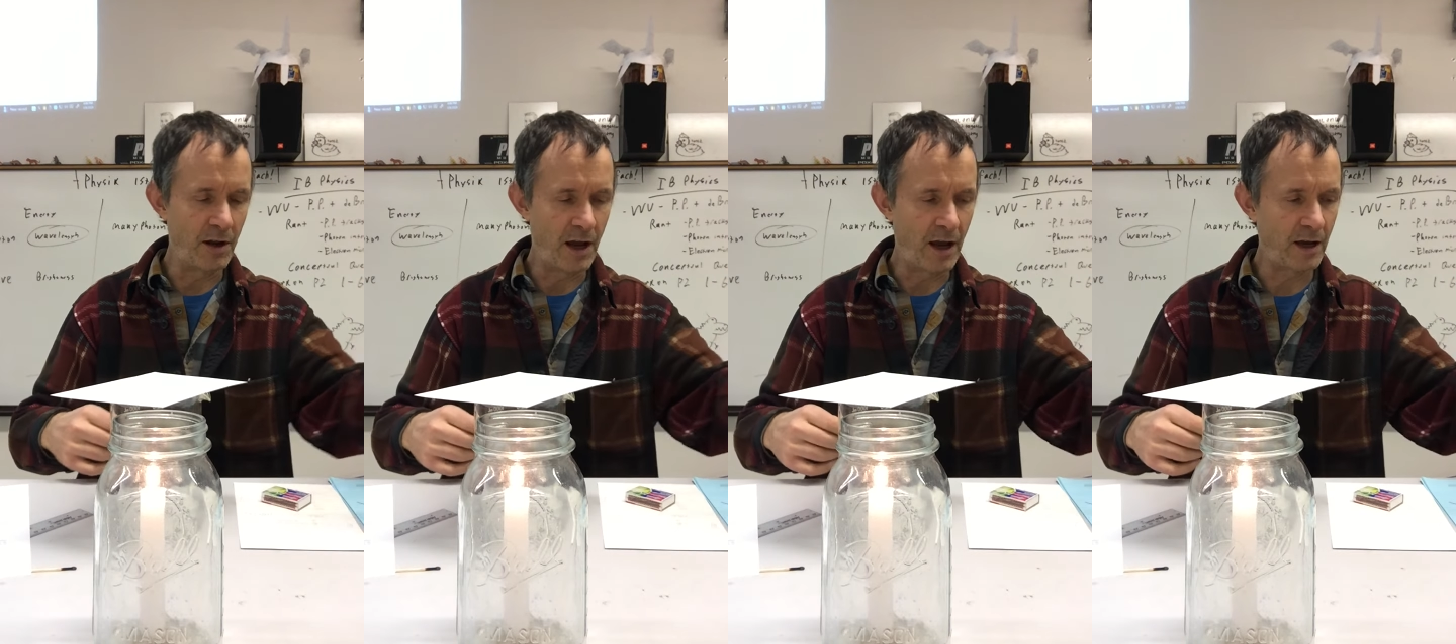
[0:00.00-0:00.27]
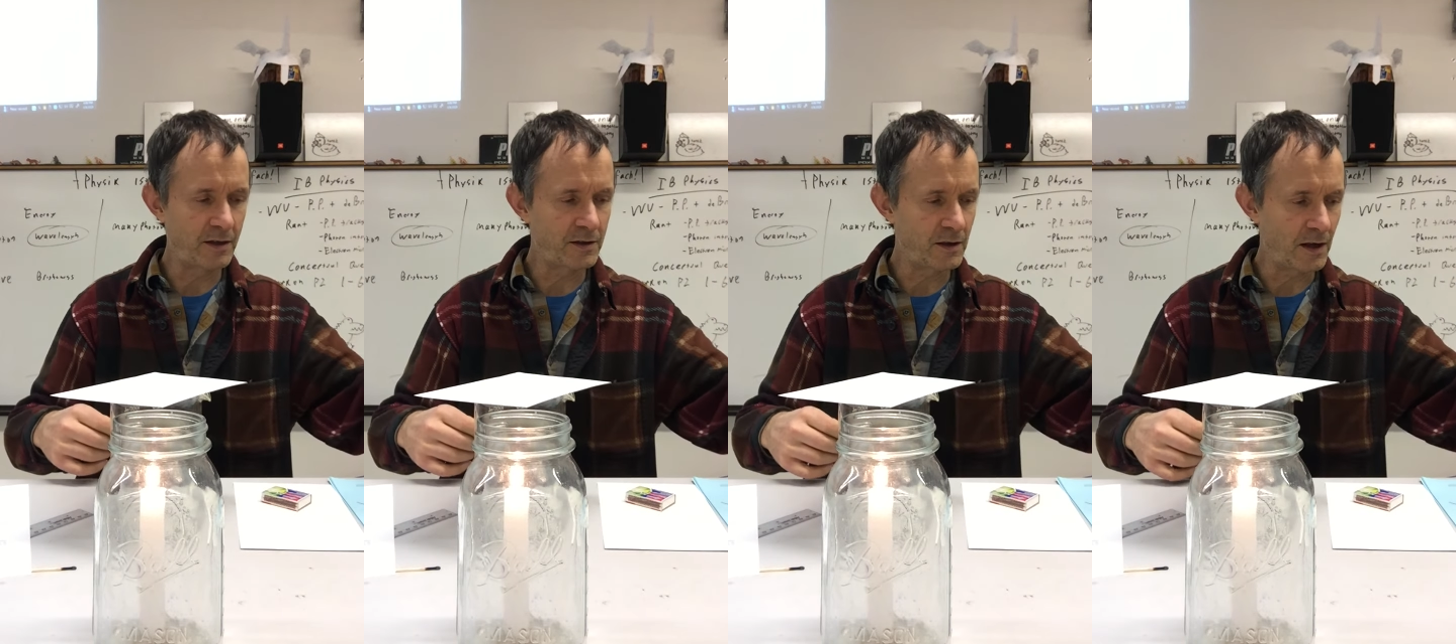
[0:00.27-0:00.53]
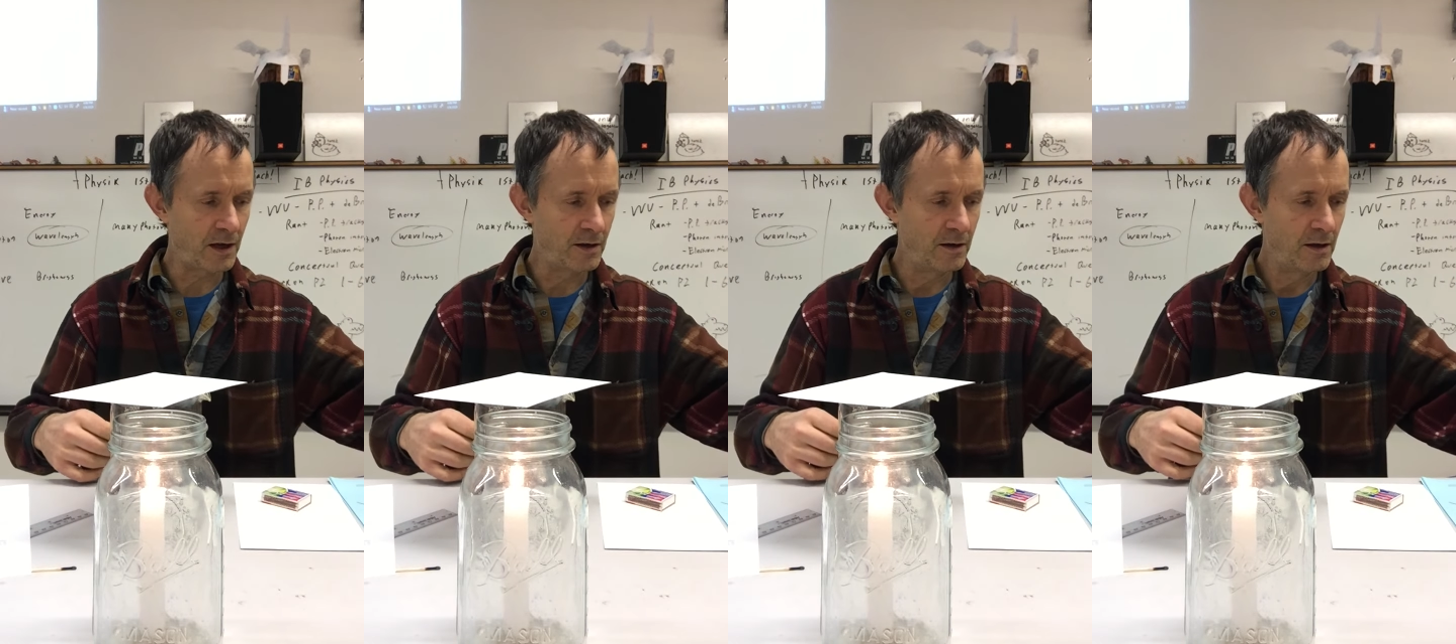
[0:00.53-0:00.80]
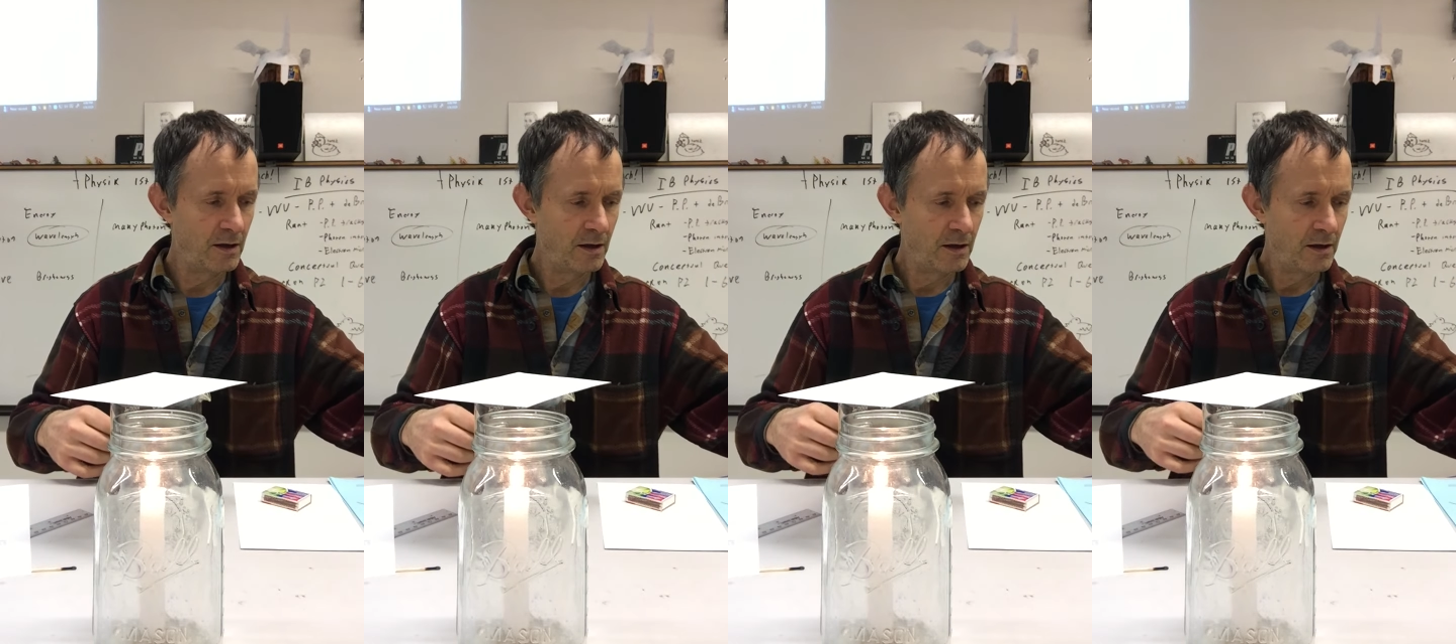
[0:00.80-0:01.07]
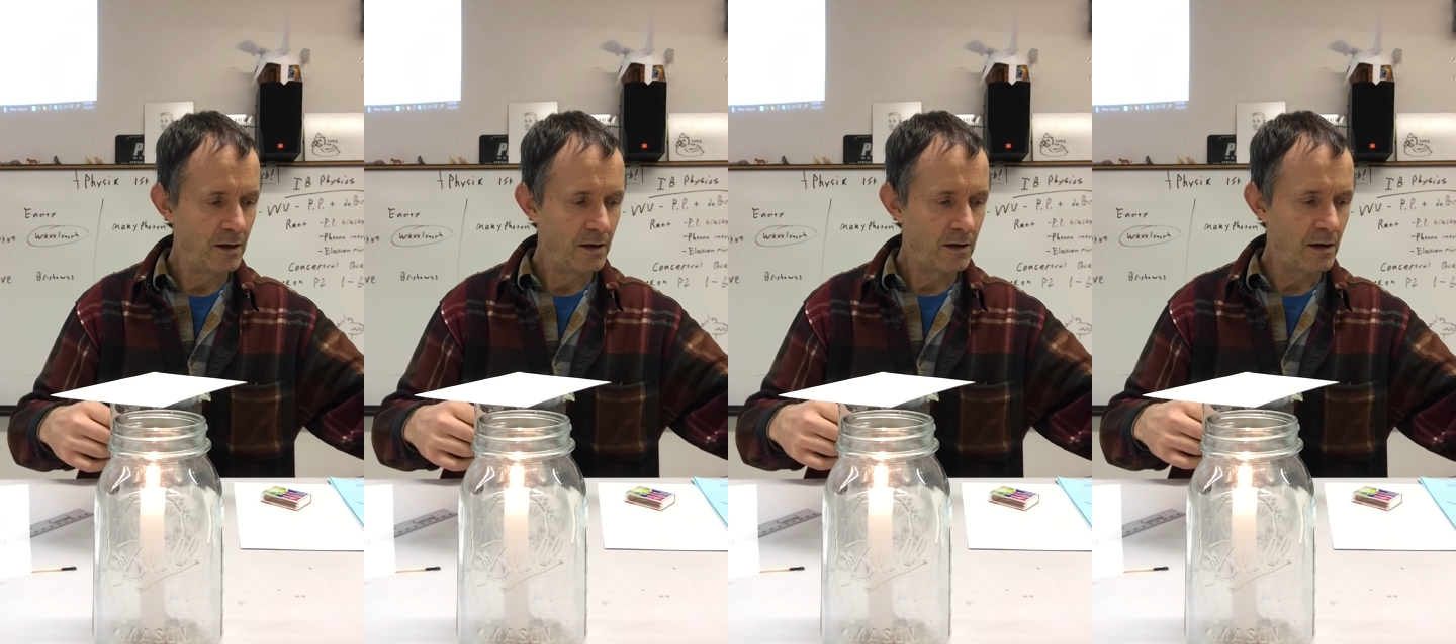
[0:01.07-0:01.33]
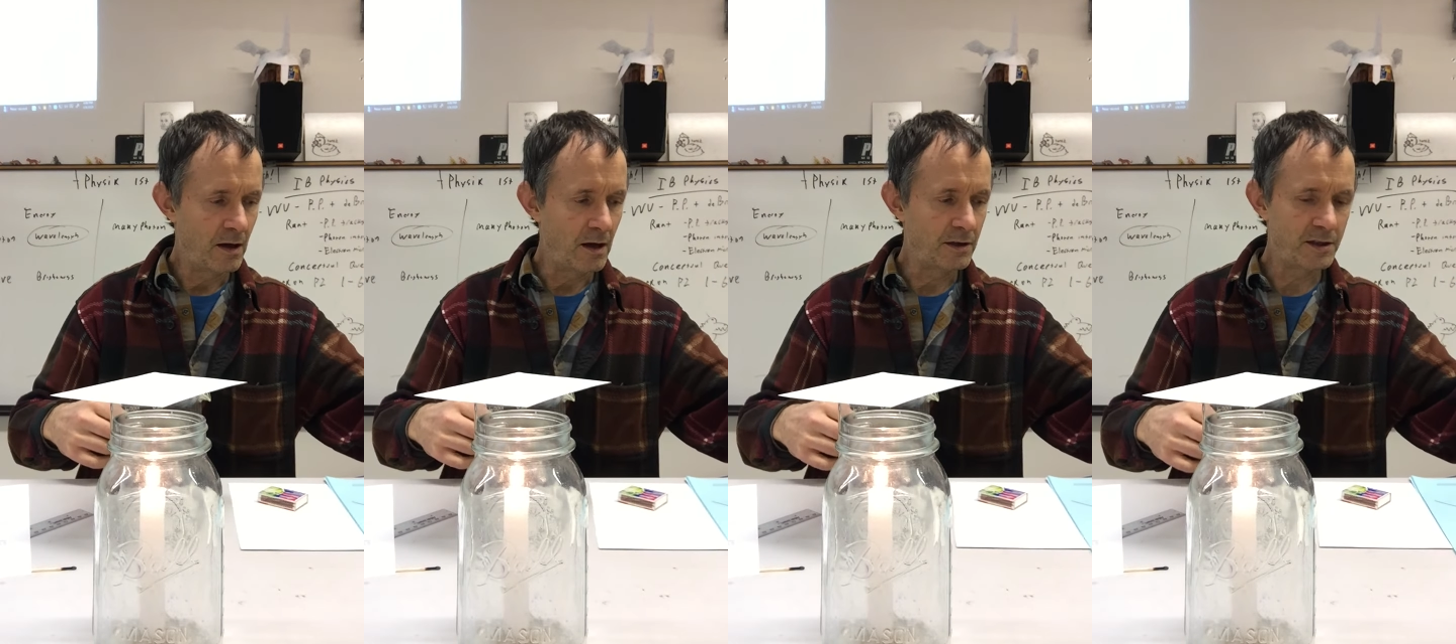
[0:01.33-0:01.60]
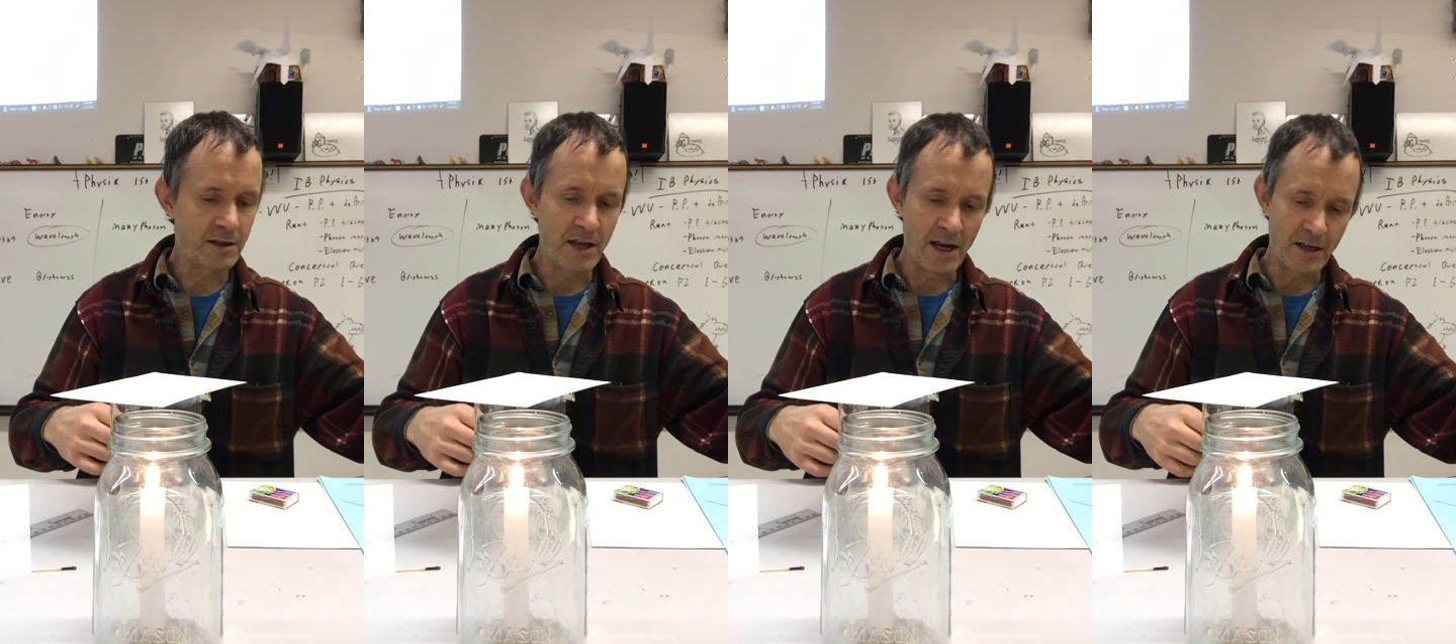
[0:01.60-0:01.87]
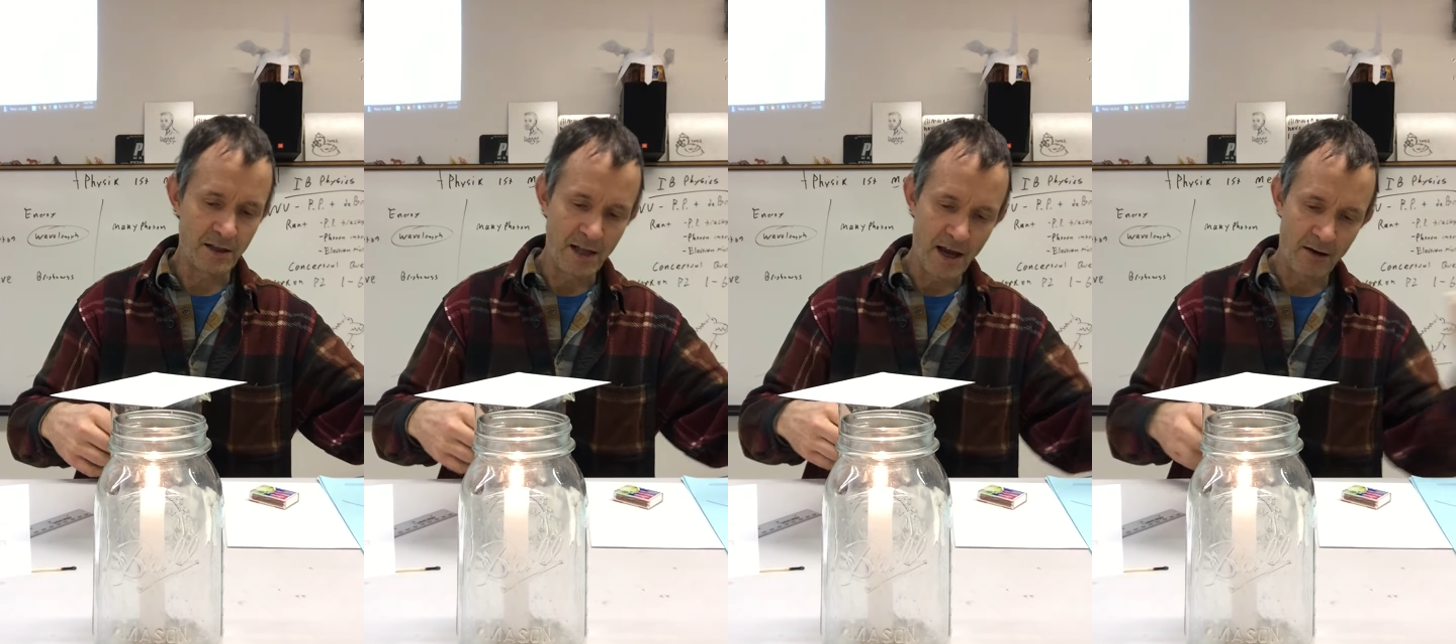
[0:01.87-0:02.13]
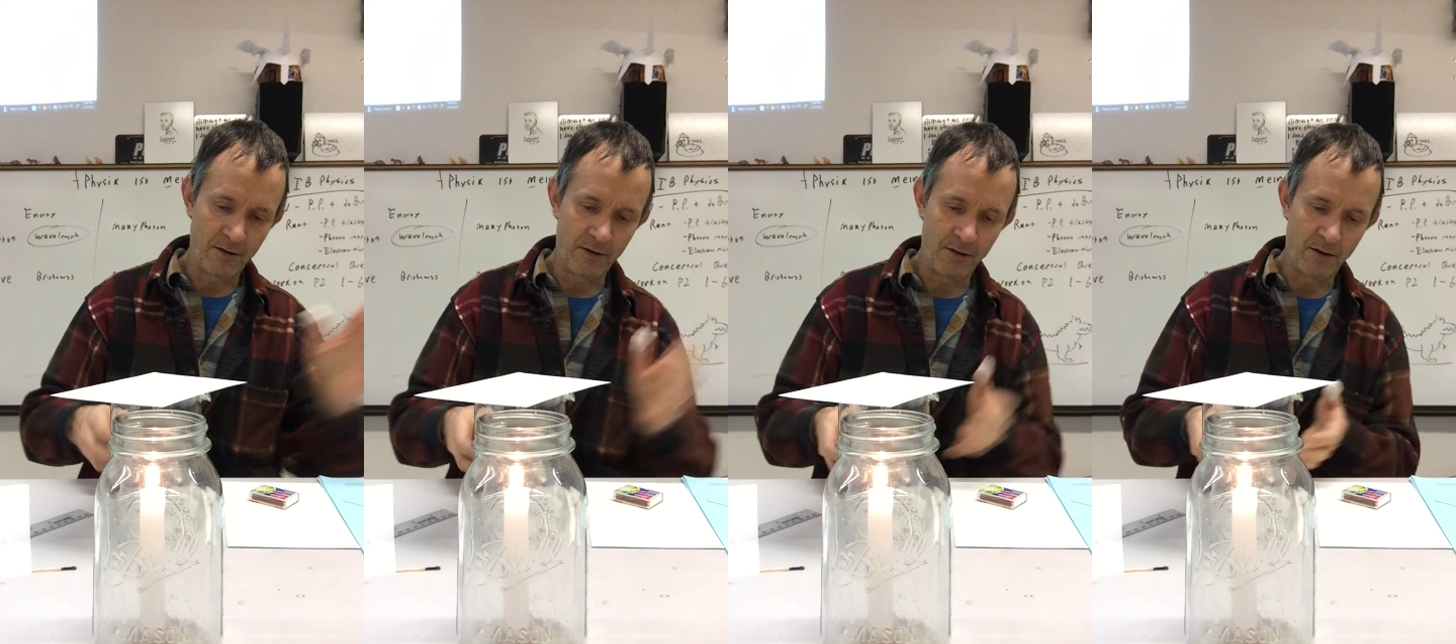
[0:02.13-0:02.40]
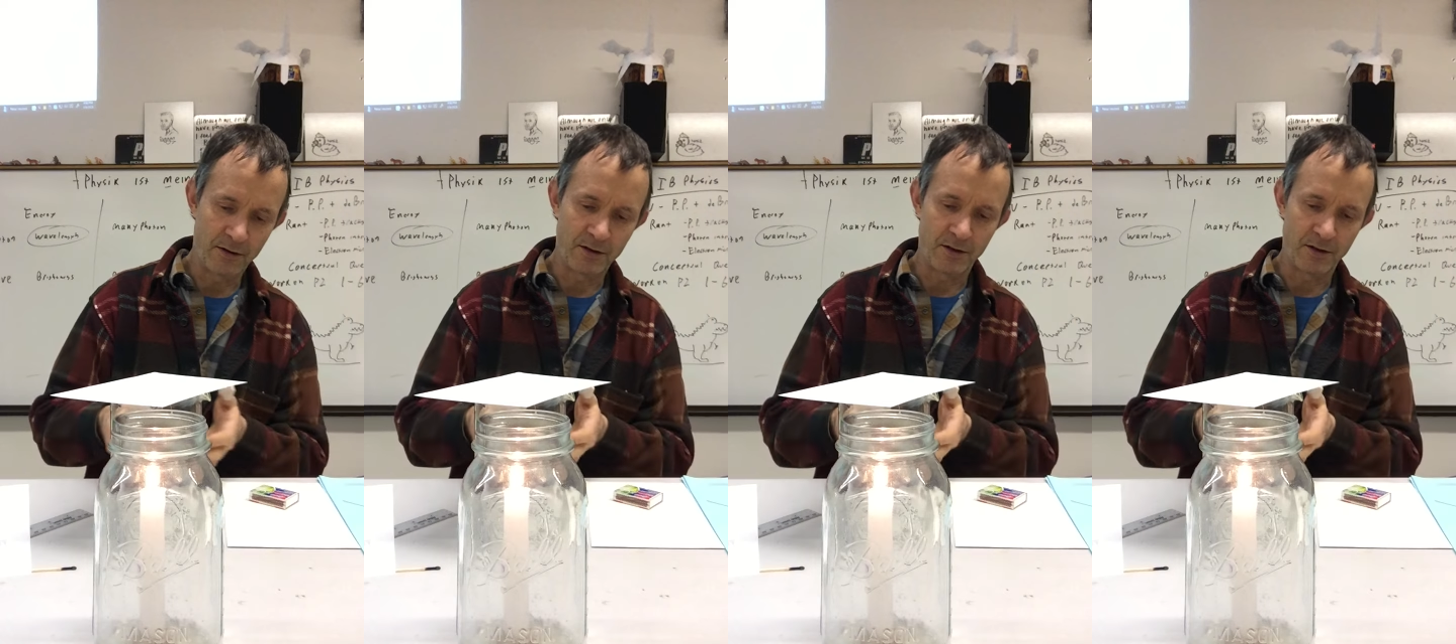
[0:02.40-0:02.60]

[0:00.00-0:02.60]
dioxide stays down in there.